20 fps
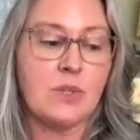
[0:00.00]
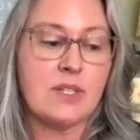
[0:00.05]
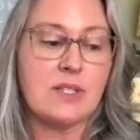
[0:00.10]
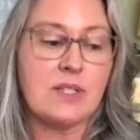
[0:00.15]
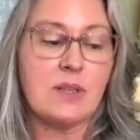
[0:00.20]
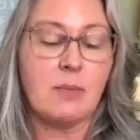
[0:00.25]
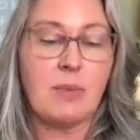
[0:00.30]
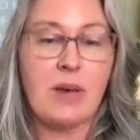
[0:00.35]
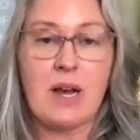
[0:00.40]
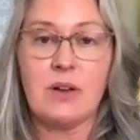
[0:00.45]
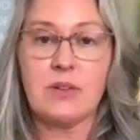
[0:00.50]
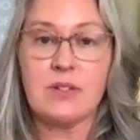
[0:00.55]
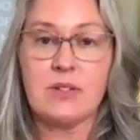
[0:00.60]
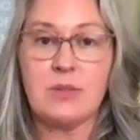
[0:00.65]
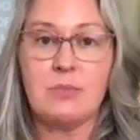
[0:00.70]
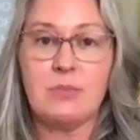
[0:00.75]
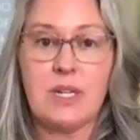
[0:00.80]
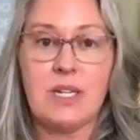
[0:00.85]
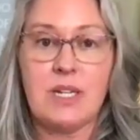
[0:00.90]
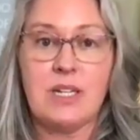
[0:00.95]
it was about
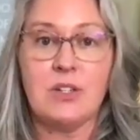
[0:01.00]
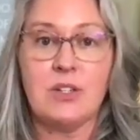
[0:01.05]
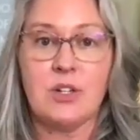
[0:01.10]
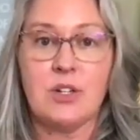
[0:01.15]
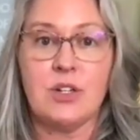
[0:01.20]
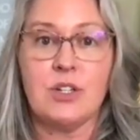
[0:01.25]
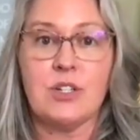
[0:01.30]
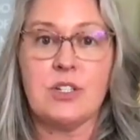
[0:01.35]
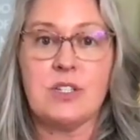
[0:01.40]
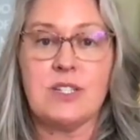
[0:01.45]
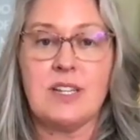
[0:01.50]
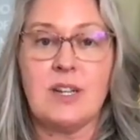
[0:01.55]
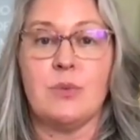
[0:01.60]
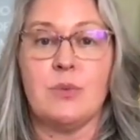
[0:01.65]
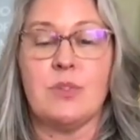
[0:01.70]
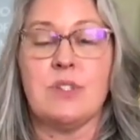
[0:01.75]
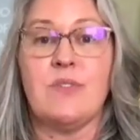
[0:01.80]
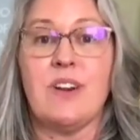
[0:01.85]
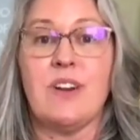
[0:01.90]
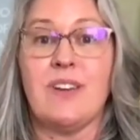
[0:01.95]
to be nursed, it
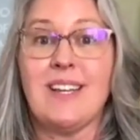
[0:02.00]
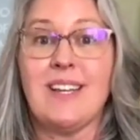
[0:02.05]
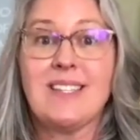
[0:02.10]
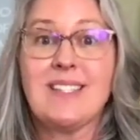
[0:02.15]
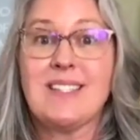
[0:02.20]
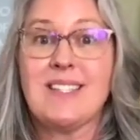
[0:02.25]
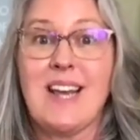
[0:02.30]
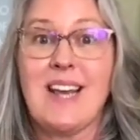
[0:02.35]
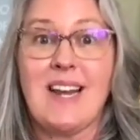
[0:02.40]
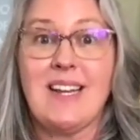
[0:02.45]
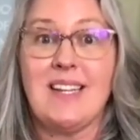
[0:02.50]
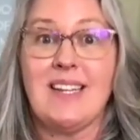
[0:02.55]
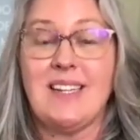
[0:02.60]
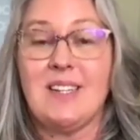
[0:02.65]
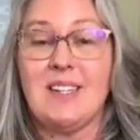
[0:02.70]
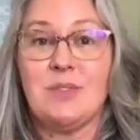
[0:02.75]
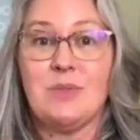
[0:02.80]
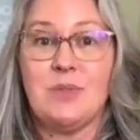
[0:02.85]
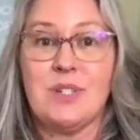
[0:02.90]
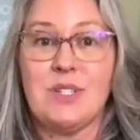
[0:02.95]
was very
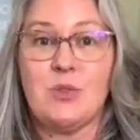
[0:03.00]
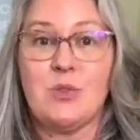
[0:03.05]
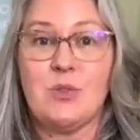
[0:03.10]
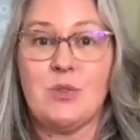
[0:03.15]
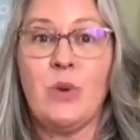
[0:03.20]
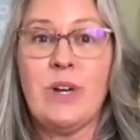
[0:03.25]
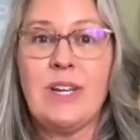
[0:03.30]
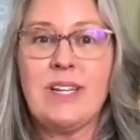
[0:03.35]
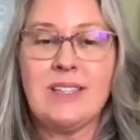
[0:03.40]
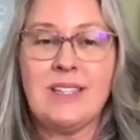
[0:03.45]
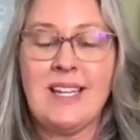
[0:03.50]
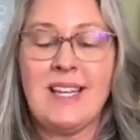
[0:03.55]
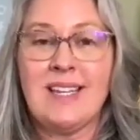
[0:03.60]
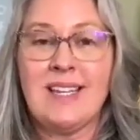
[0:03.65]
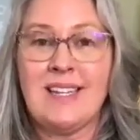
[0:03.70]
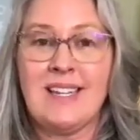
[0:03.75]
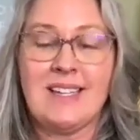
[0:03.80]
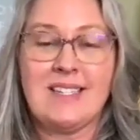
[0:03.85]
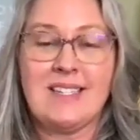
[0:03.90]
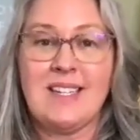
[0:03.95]
excited. It was
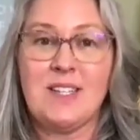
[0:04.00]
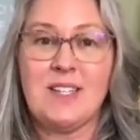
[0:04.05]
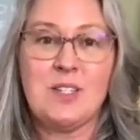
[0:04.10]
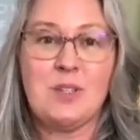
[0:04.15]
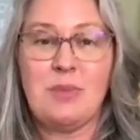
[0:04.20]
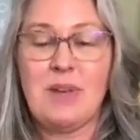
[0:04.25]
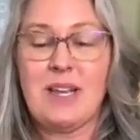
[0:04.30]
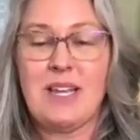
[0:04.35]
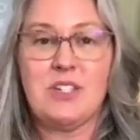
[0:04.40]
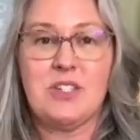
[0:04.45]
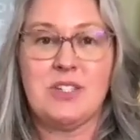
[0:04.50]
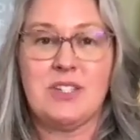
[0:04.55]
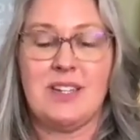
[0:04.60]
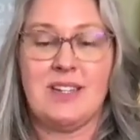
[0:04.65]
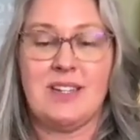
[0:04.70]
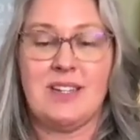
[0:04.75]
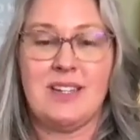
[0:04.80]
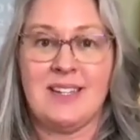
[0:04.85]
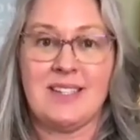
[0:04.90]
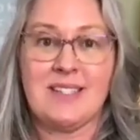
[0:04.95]
wiggling in
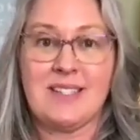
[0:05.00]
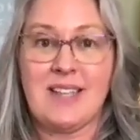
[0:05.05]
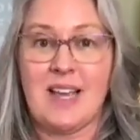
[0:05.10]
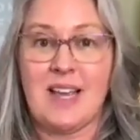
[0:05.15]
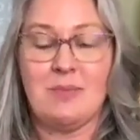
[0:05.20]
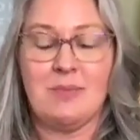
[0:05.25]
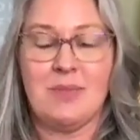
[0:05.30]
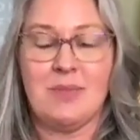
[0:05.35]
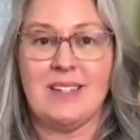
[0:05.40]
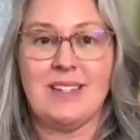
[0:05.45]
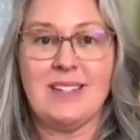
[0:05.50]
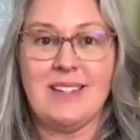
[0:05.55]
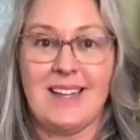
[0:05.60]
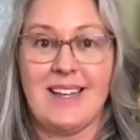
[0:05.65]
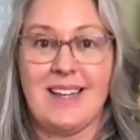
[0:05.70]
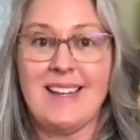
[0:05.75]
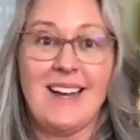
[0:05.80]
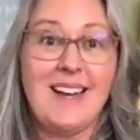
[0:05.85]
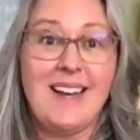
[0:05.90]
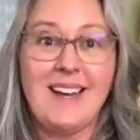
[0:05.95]
anticipation and excitement,
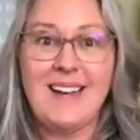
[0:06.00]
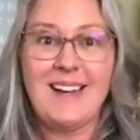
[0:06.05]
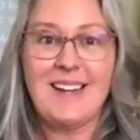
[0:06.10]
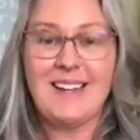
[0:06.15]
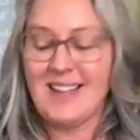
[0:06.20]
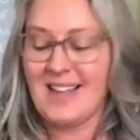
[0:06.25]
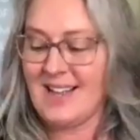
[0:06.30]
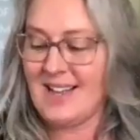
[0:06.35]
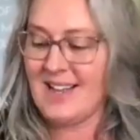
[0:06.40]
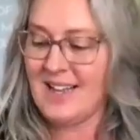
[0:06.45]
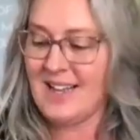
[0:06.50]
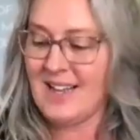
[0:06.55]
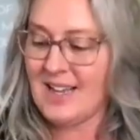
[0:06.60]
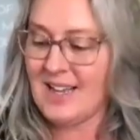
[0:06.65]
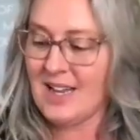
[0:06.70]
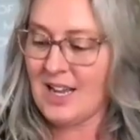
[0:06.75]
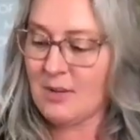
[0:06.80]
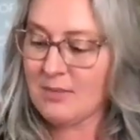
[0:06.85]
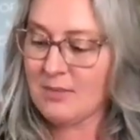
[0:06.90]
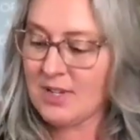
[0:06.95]
like, I'm
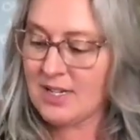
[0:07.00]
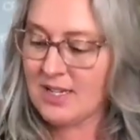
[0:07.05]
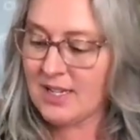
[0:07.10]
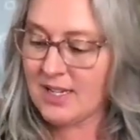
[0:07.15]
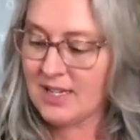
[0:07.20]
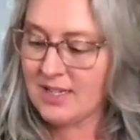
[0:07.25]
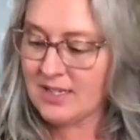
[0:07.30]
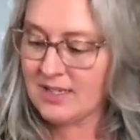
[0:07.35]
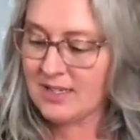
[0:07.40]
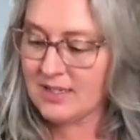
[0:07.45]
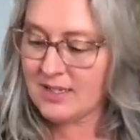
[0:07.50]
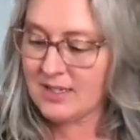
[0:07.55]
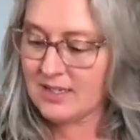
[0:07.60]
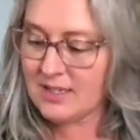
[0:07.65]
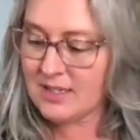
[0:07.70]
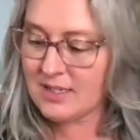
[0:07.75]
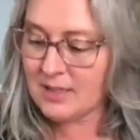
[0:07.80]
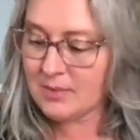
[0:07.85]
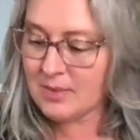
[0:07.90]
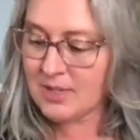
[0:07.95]
gonna
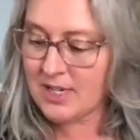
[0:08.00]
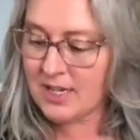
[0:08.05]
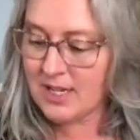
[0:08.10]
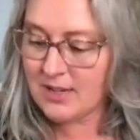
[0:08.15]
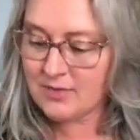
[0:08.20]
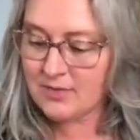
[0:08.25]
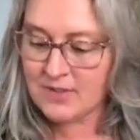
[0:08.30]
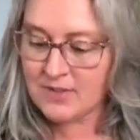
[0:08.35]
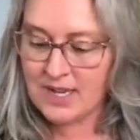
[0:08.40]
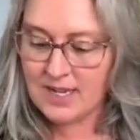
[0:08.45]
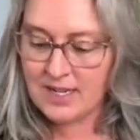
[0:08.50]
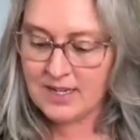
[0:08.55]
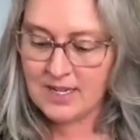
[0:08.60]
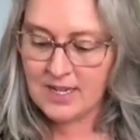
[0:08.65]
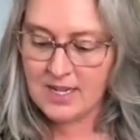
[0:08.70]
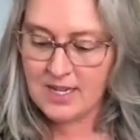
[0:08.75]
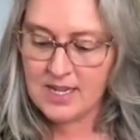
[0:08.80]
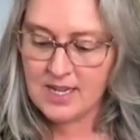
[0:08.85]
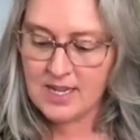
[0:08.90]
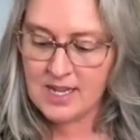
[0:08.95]
get
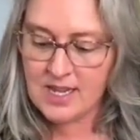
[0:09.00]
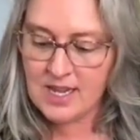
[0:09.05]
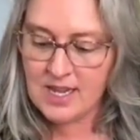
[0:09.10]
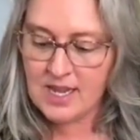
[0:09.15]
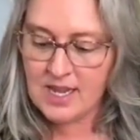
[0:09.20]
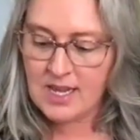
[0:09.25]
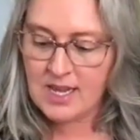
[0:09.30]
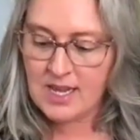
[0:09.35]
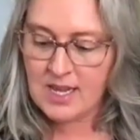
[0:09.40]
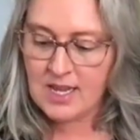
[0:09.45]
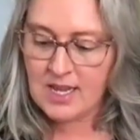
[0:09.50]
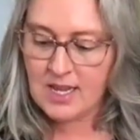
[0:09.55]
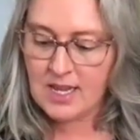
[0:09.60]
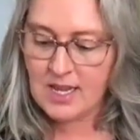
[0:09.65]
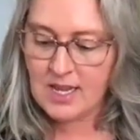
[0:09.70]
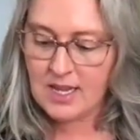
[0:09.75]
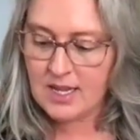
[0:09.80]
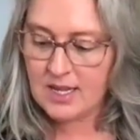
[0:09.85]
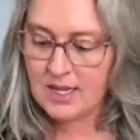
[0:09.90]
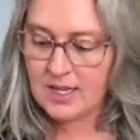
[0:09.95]
fed.
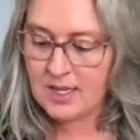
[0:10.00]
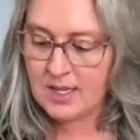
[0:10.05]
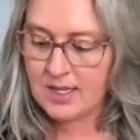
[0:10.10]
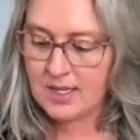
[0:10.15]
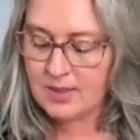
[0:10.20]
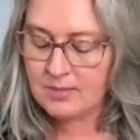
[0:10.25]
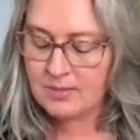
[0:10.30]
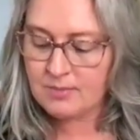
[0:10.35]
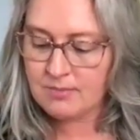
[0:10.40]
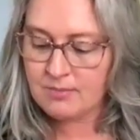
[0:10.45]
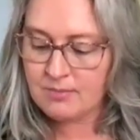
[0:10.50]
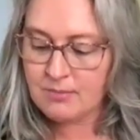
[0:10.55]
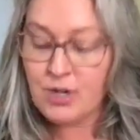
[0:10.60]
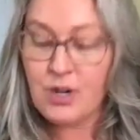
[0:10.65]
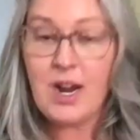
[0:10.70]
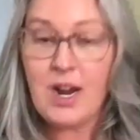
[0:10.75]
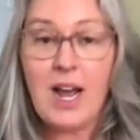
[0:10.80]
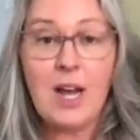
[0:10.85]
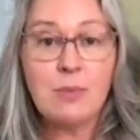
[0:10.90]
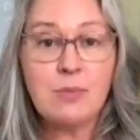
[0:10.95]

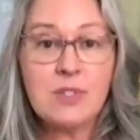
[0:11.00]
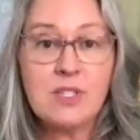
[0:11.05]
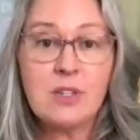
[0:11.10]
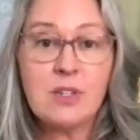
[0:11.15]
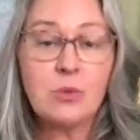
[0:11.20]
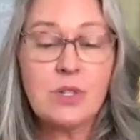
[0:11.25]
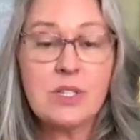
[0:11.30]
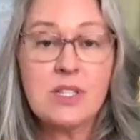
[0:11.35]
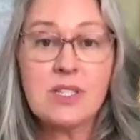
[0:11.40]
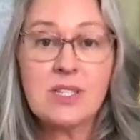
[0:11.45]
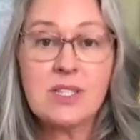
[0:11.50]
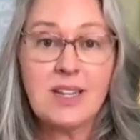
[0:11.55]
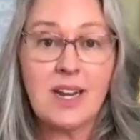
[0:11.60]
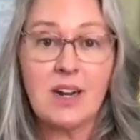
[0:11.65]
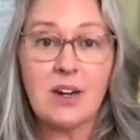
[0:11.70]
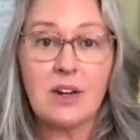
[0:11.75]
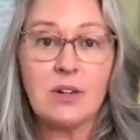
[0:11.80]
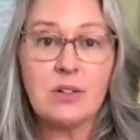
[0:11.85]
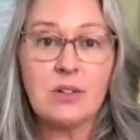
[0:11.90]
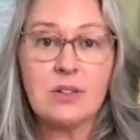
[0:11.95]
Perhaps it was
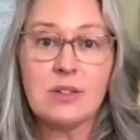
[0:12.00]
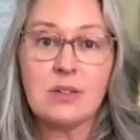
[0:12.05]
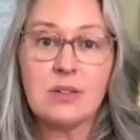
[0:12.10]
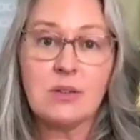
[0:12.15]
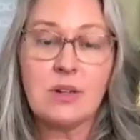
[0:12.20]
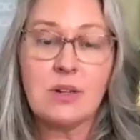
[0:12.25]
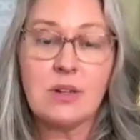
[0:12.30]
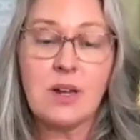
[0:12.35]
scared